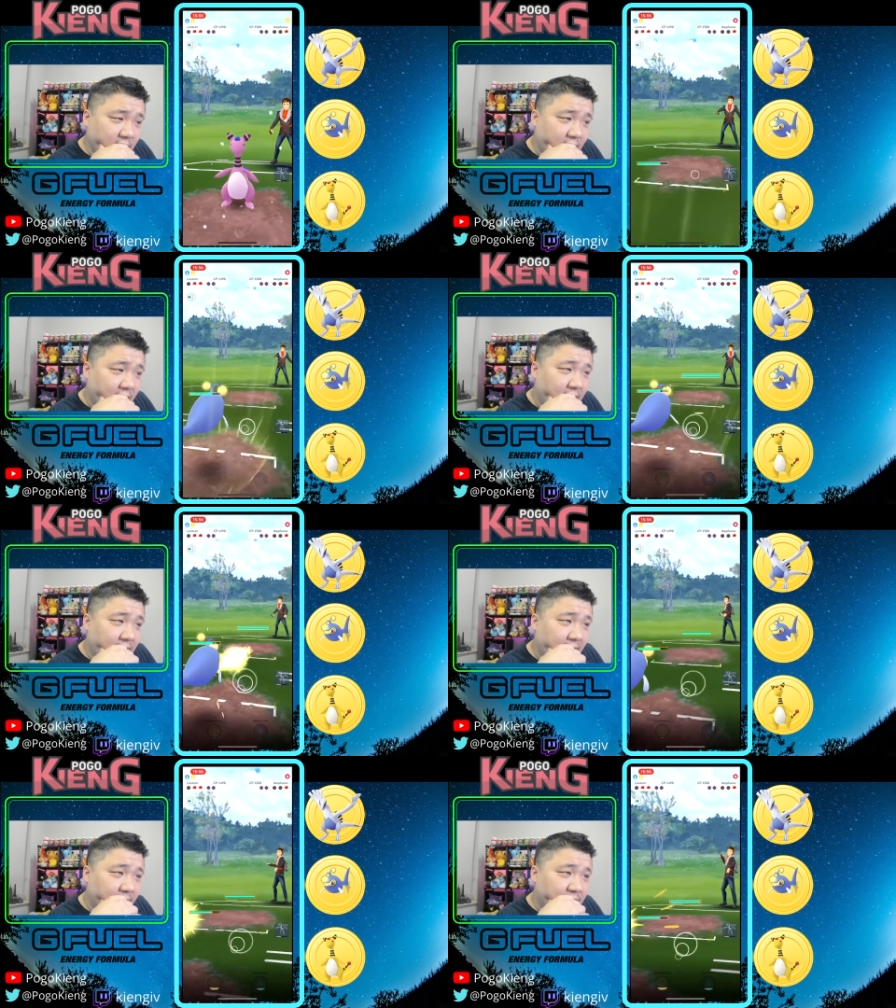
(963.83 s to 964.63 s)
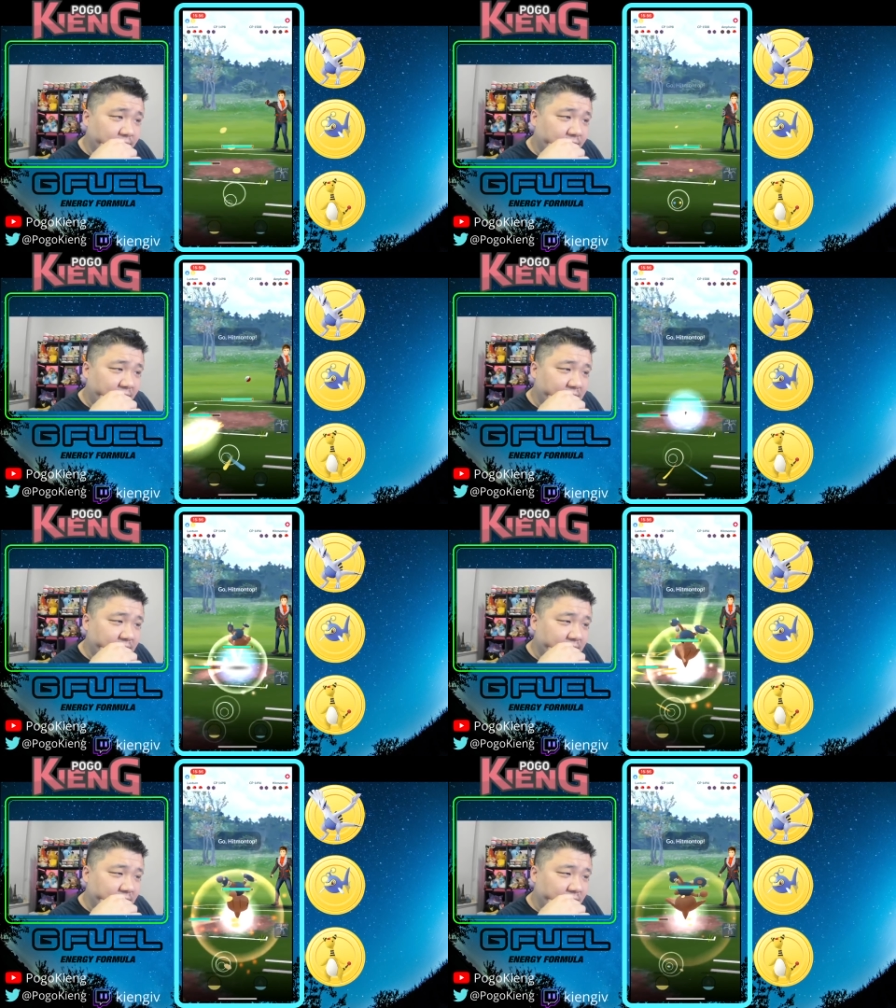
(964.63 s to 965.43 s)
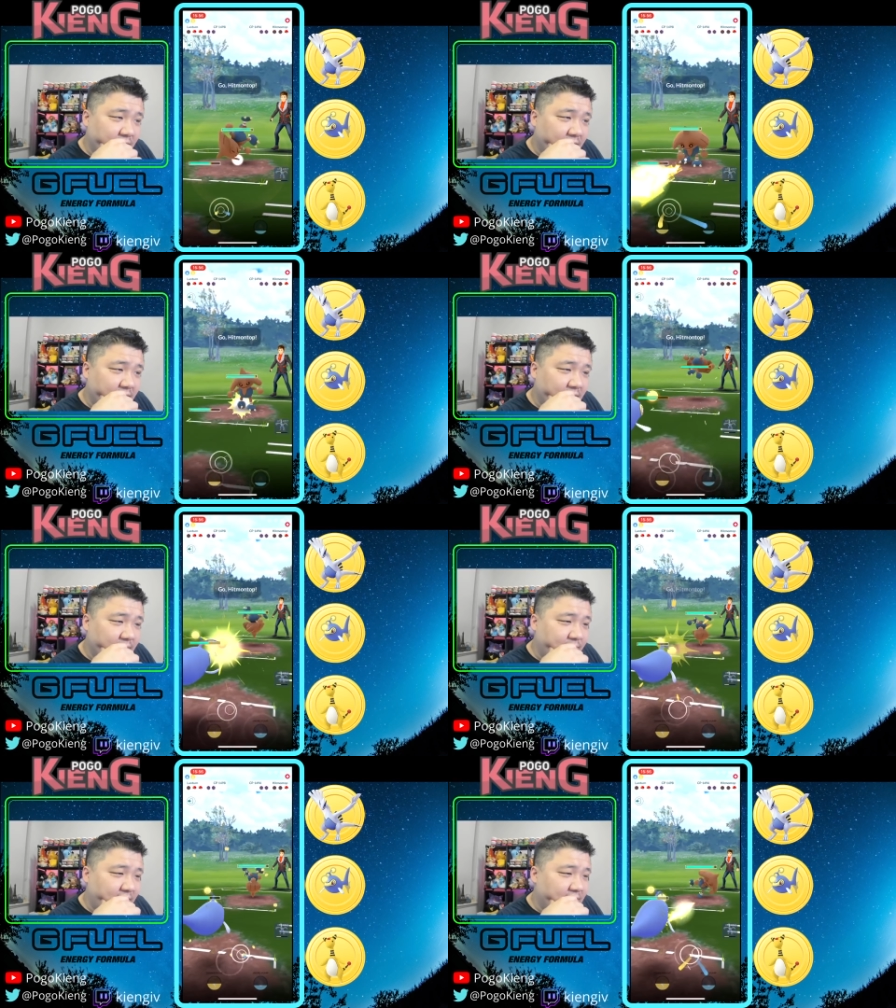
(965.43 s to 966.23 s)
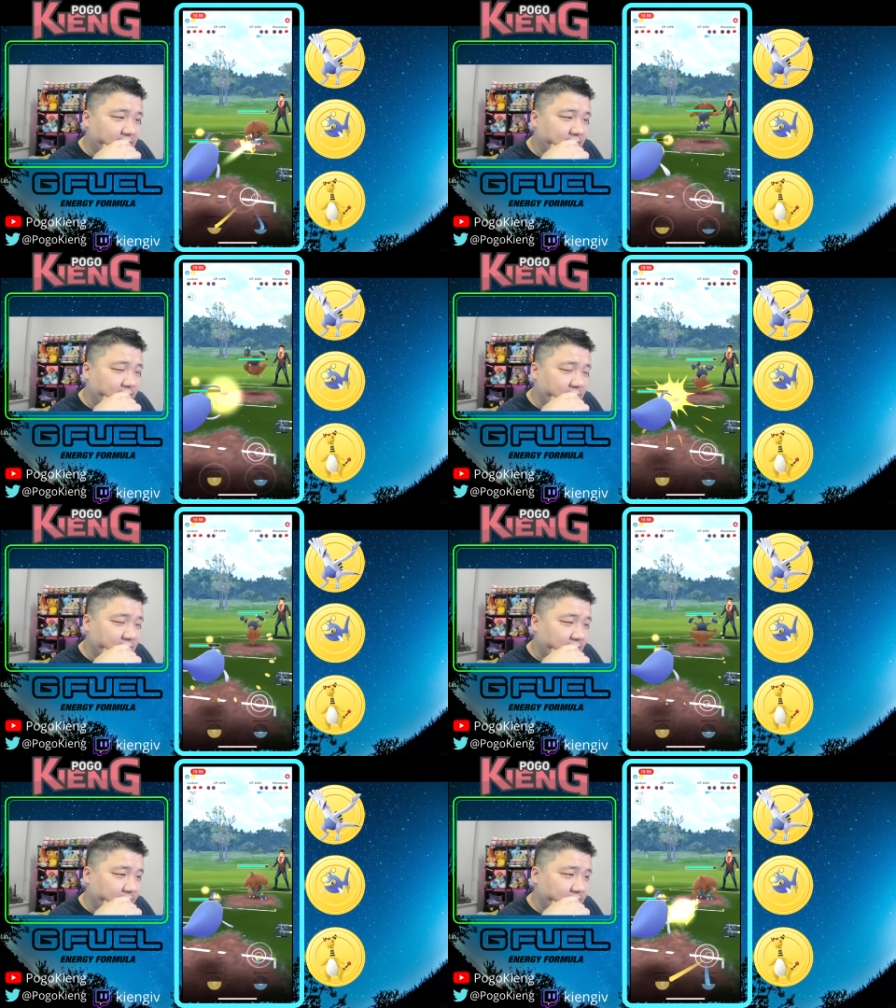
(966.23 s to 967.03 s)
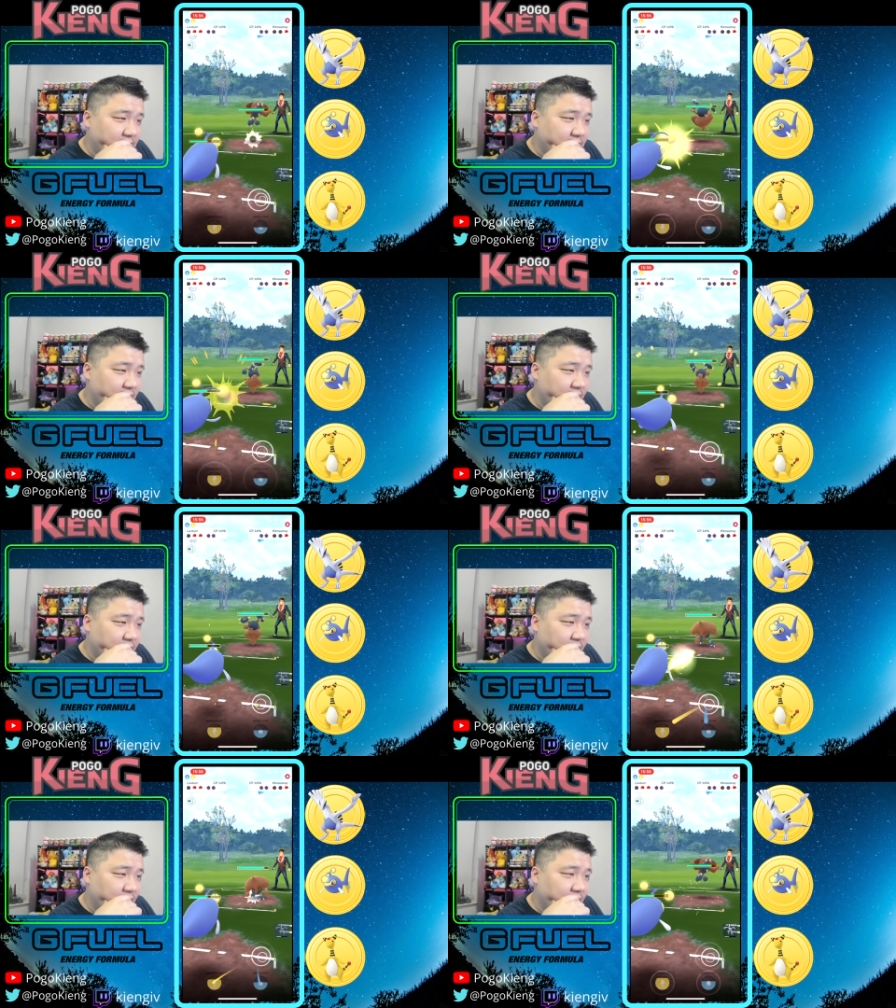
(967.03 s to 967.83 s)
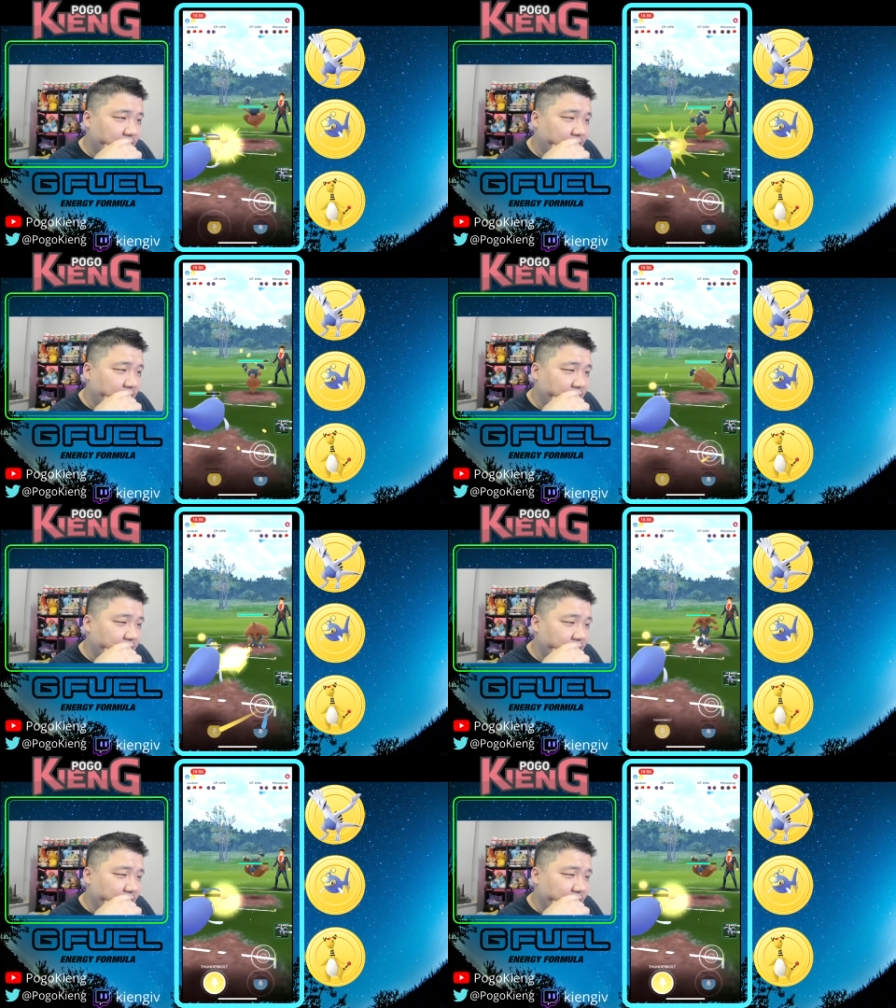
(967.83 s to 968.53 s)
And able to faint it. Okay, and they come back into Hitmontop. This is looking really good right now.